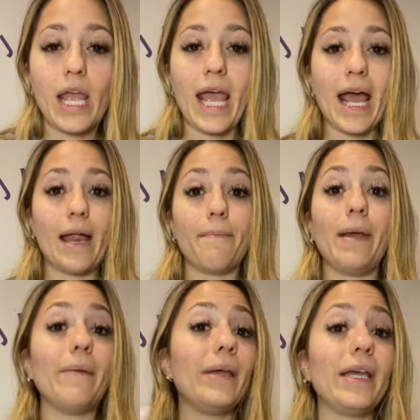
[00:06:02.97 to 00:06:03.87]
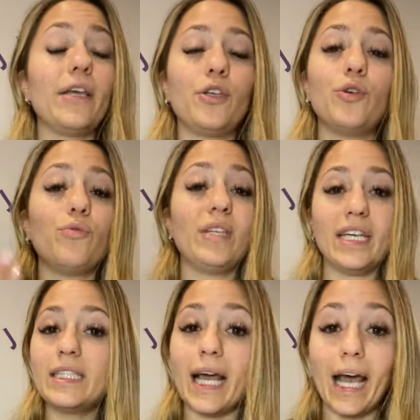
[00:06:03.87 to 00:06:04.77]
And maybe you
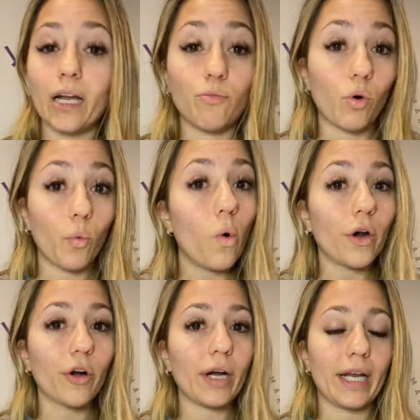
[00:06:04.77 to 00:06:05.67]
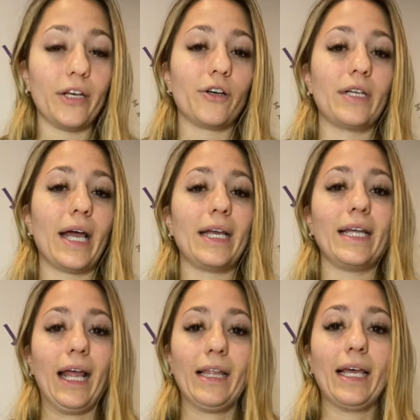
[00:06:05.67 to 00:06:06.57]
need to add more water in your day
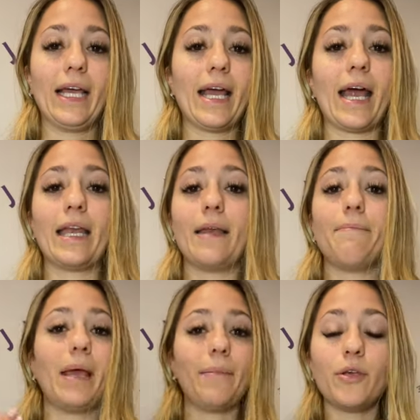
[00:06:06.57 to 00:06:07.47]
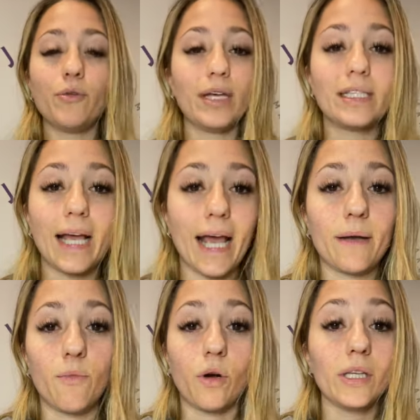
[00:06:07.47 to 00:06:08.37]
daily, and maybe you need to add
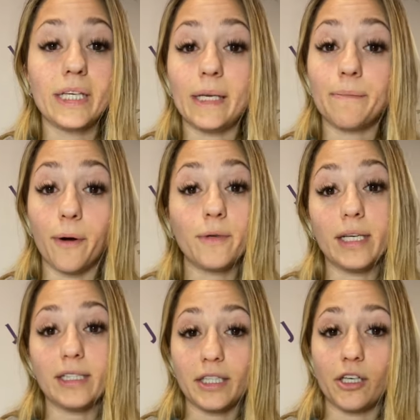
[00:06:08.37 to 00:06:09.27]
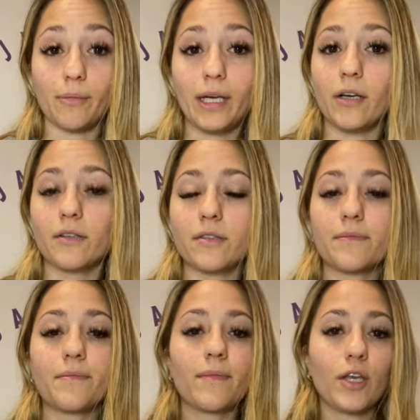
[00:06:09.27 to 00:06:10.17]
more lean proteins in your meals.
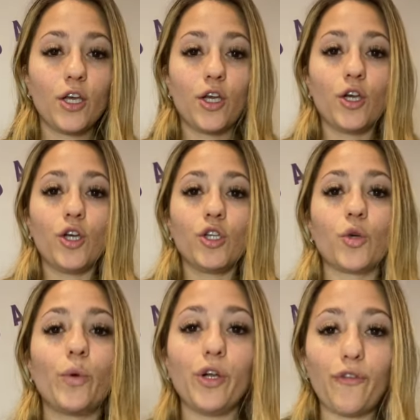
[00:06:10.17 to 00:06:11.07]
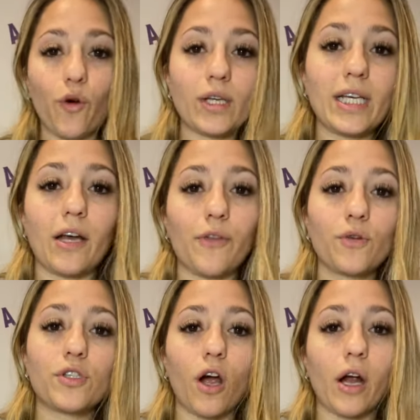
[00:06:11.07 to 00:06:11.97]
So when you're focusing on
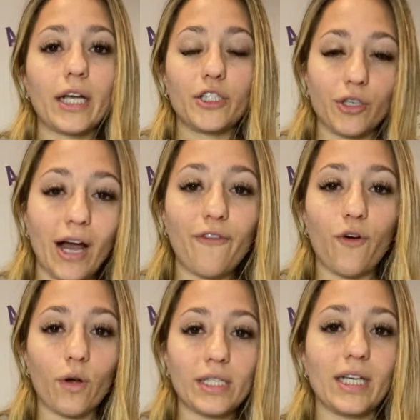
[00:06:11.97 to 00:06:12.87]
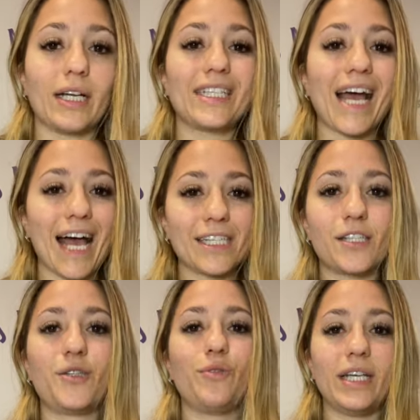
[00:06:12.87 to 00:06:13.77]
those targets, you're now focusing on
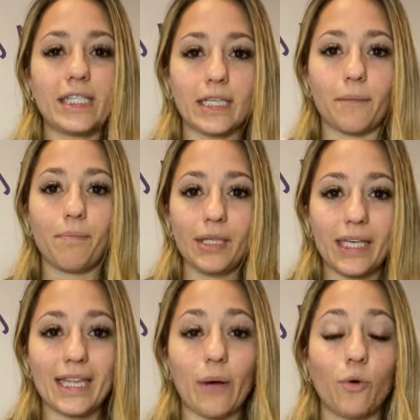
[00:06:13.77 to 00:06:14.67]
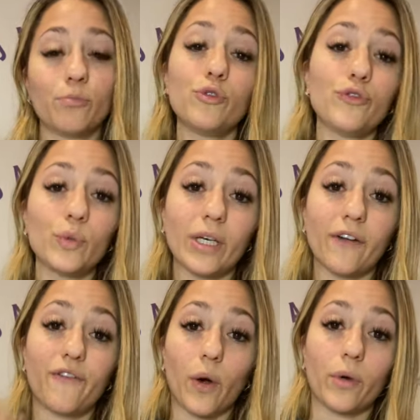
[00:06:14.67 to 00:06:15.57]
tasks you need to complete that will move you in a
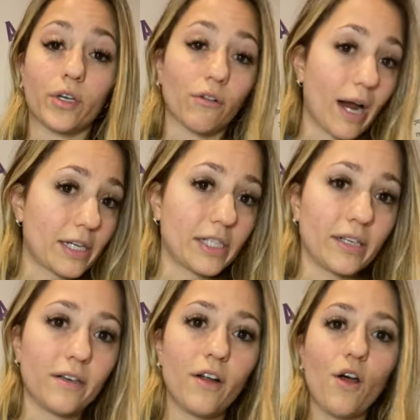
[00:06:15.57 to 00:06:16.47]
forward direction,